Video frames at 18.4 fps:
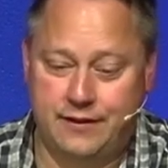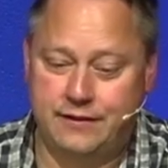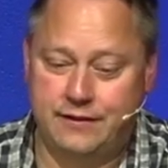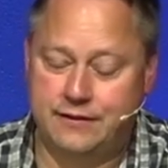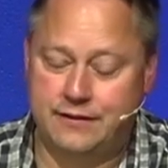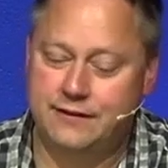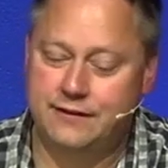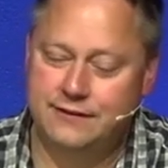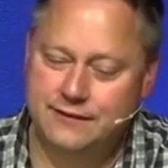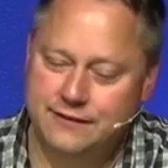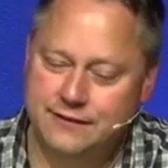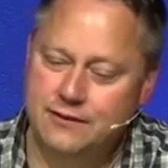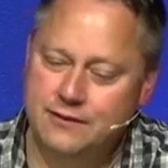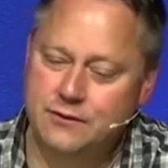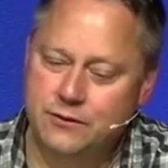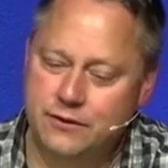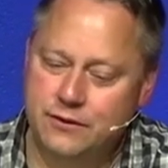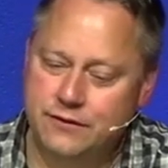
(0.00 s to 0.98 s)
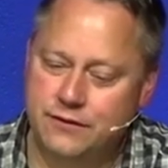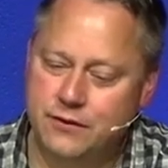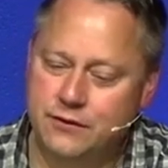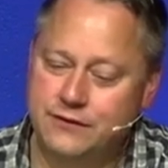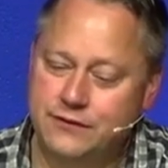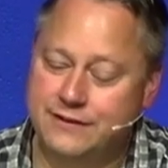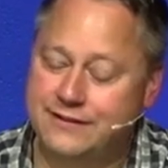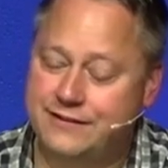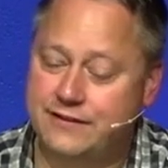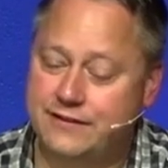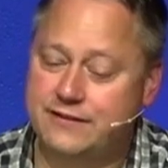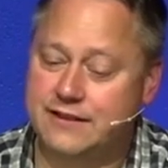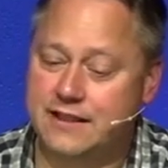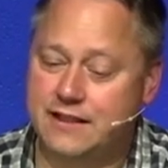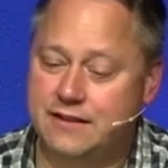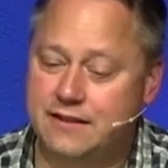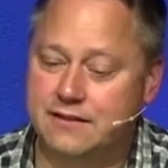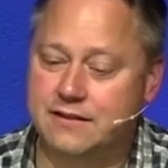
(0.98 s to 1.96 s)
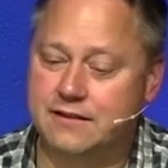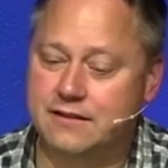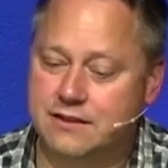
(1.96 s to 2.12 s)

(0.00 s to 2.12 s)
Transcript: Thus says the Lord of hosts. And he says again,